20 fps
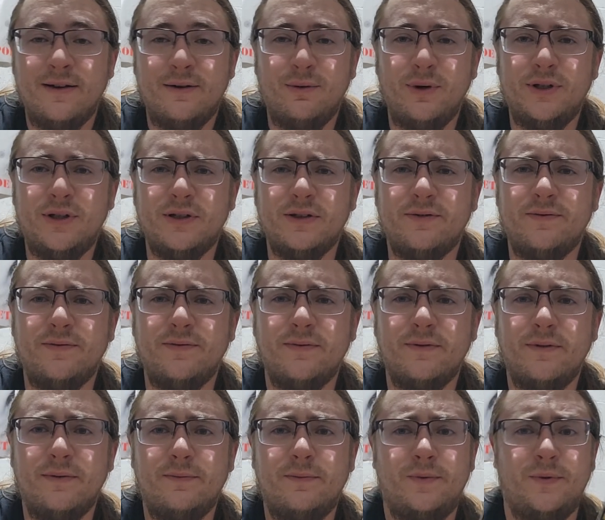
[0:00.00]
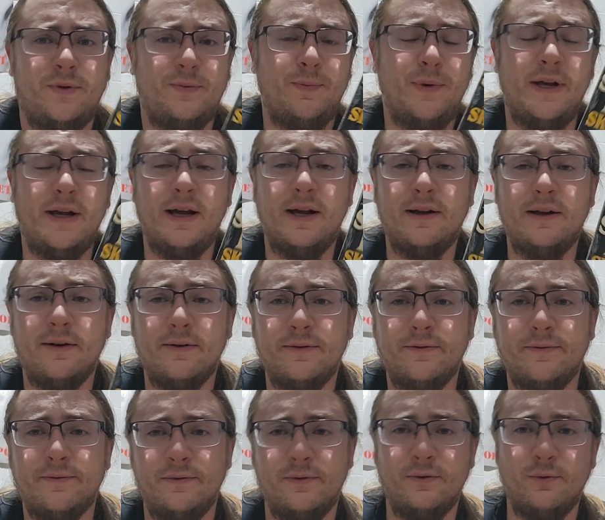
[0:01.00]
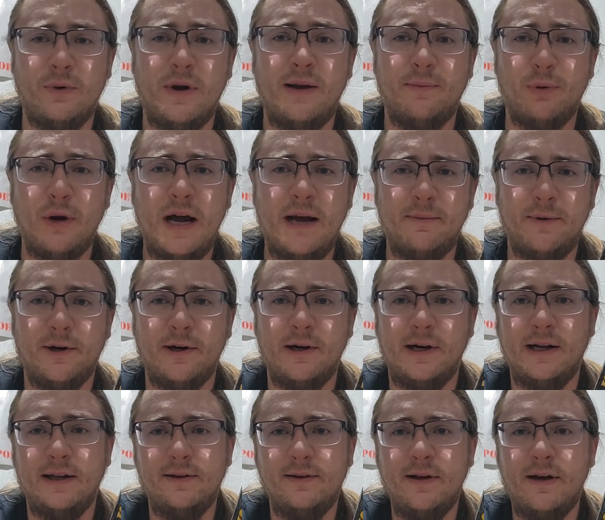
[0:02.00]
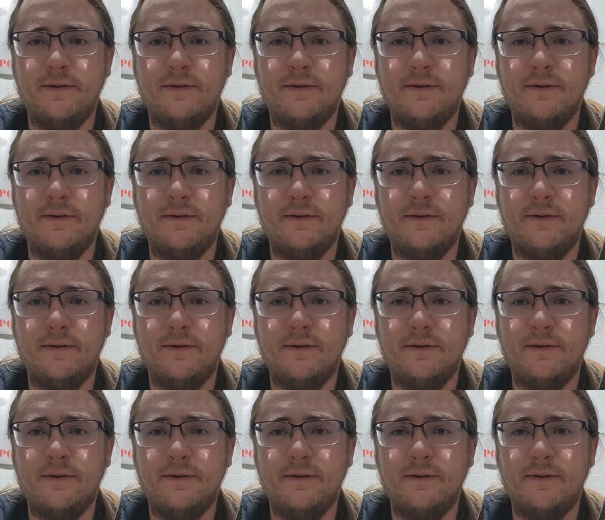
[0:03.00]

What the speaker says: which is, speaking of Ray Bradbury,